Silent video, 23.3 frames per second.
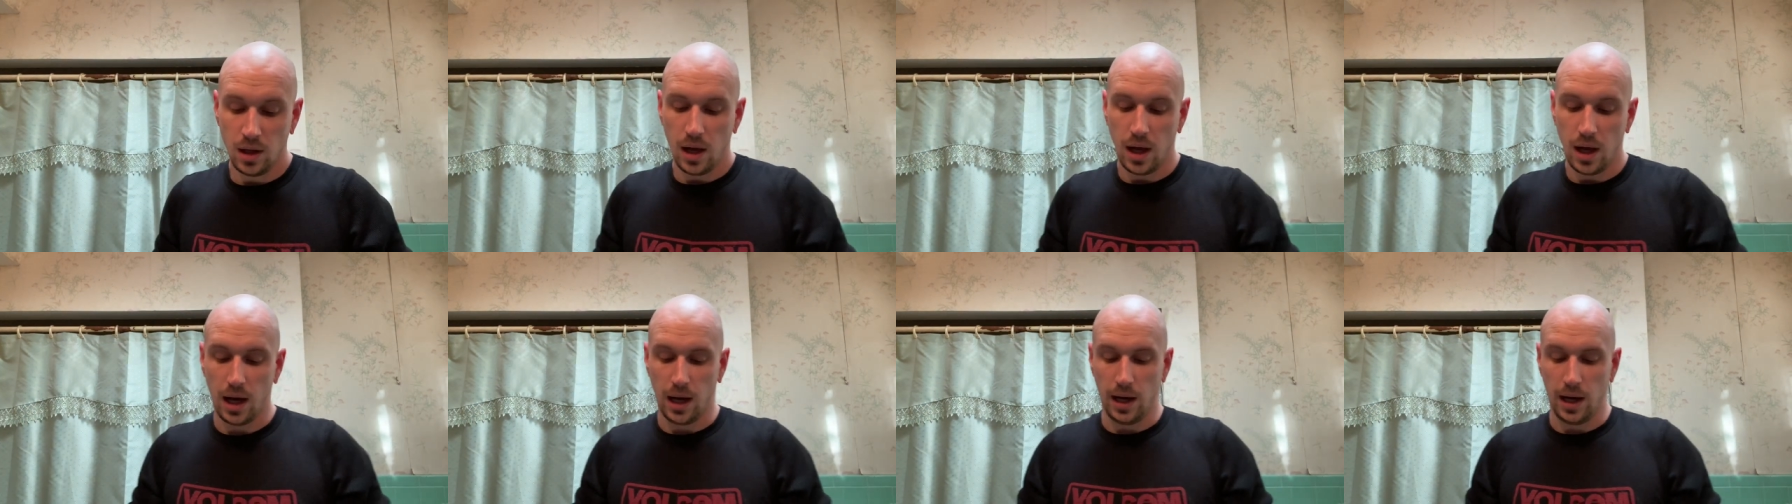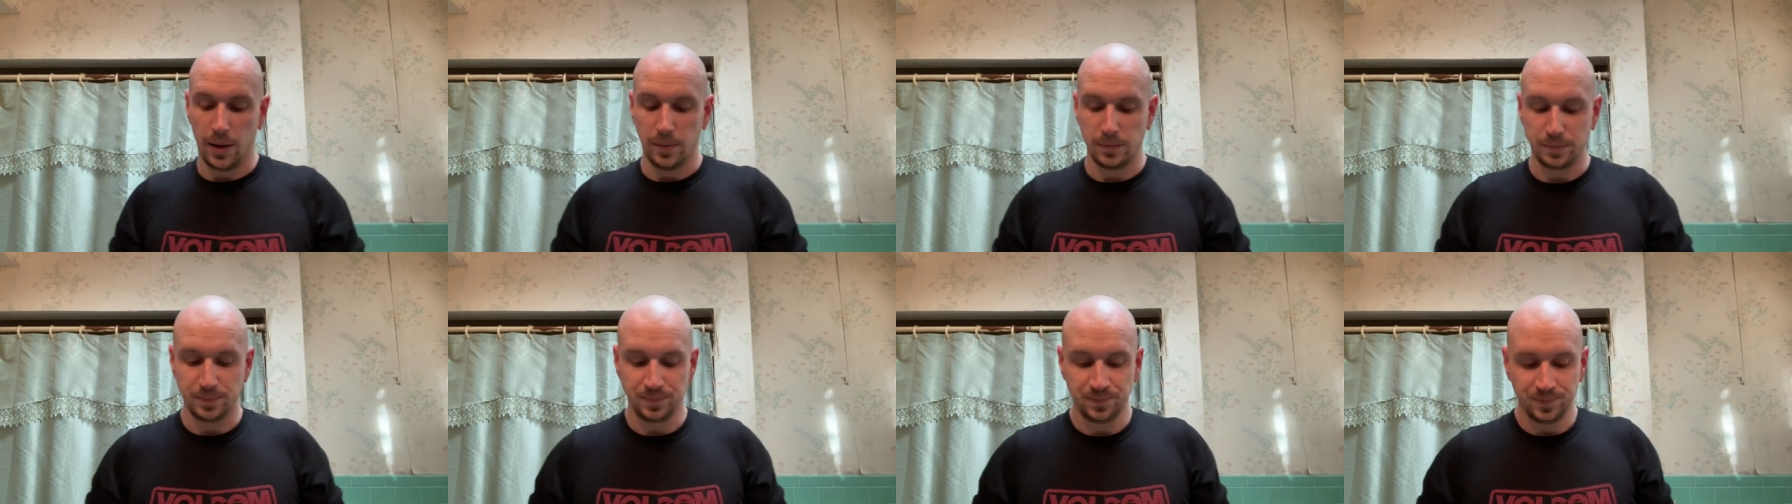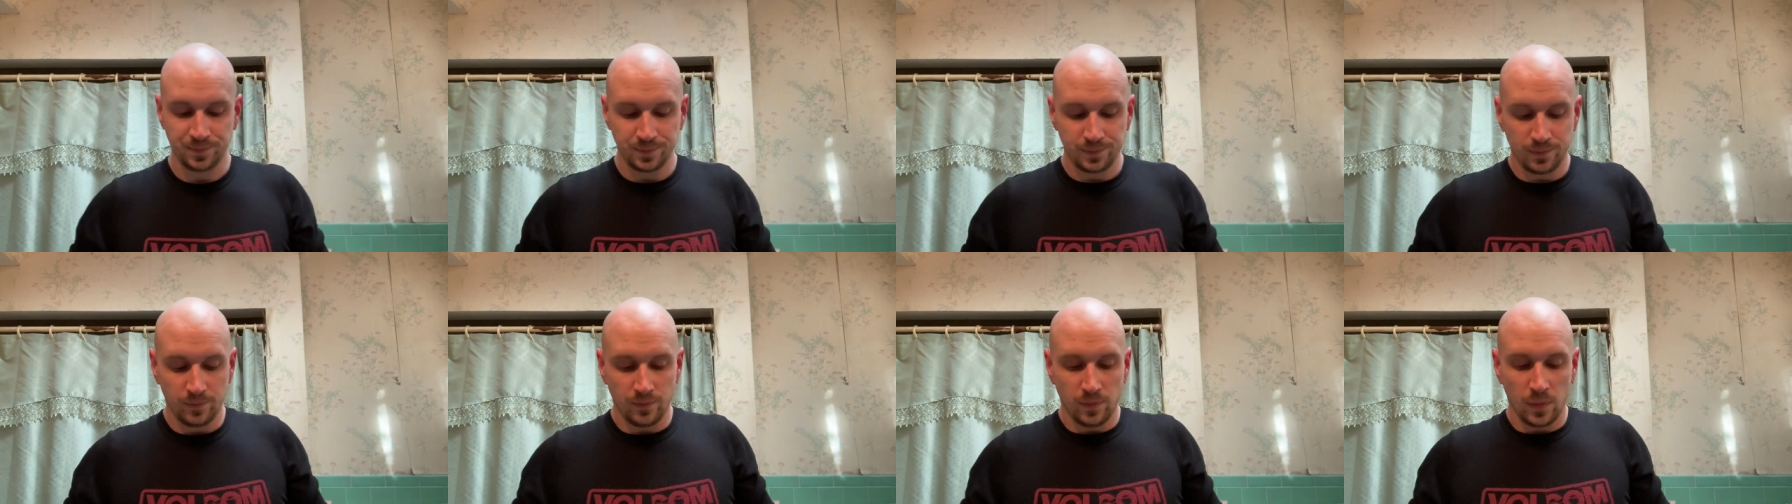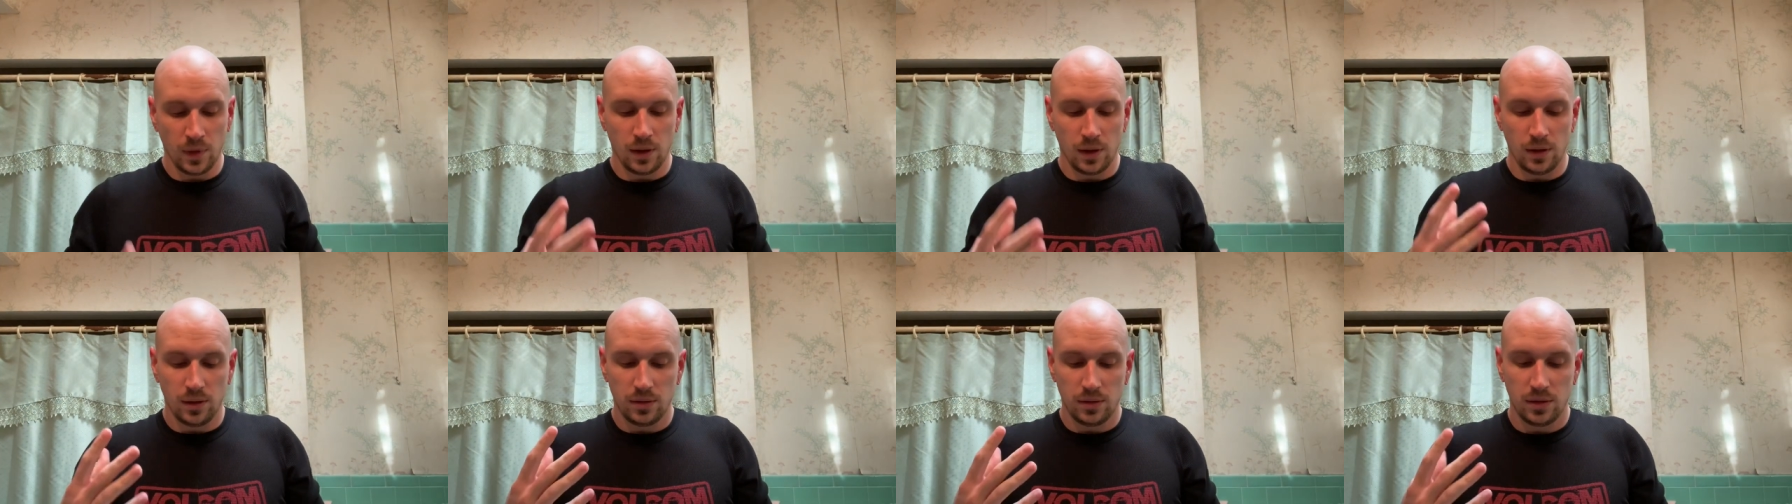Um,
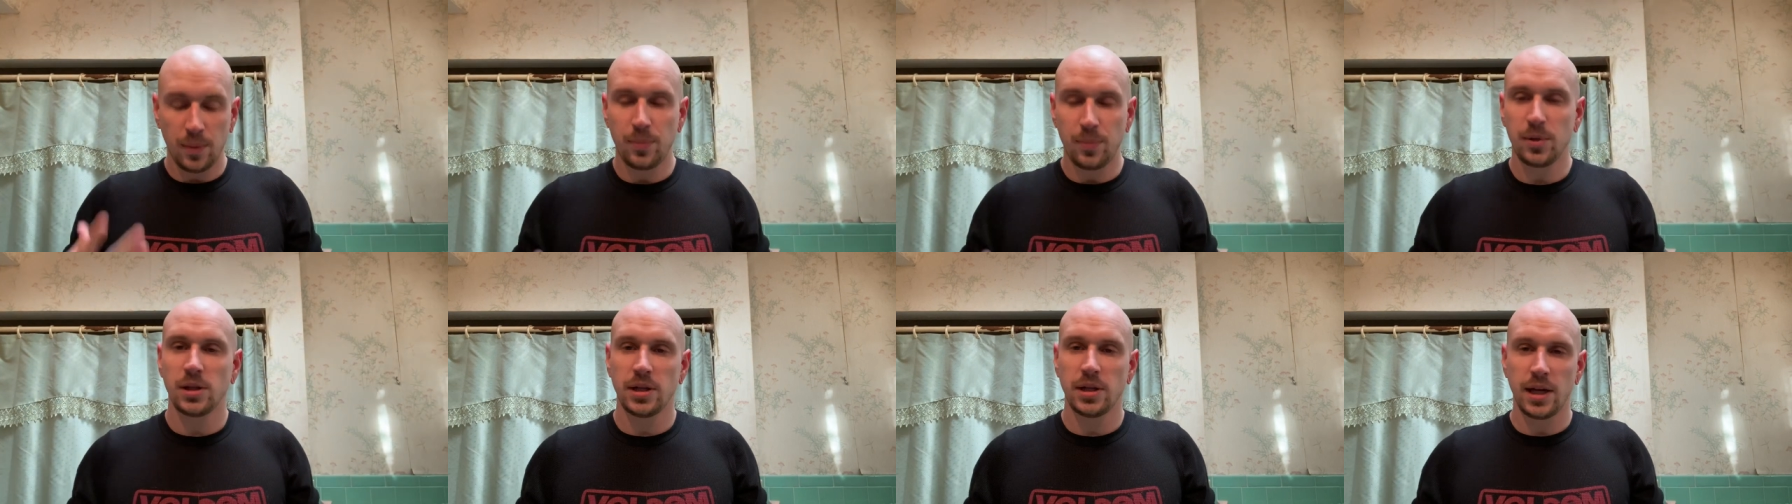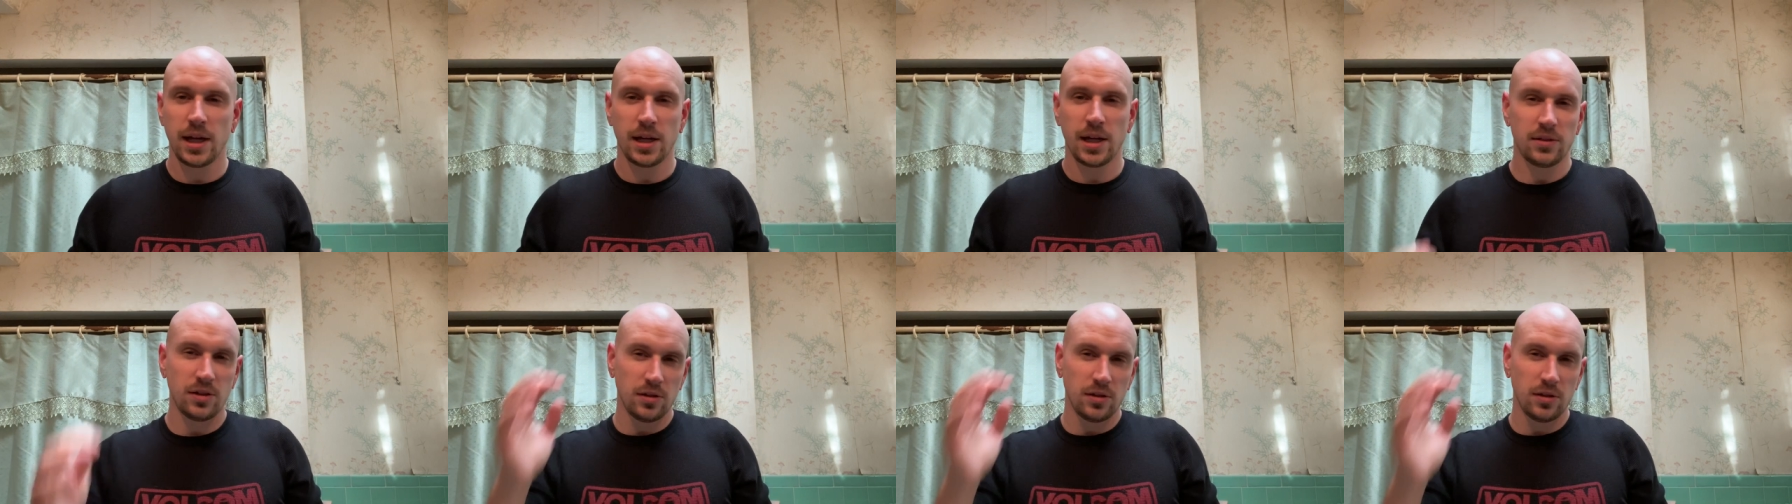typically I get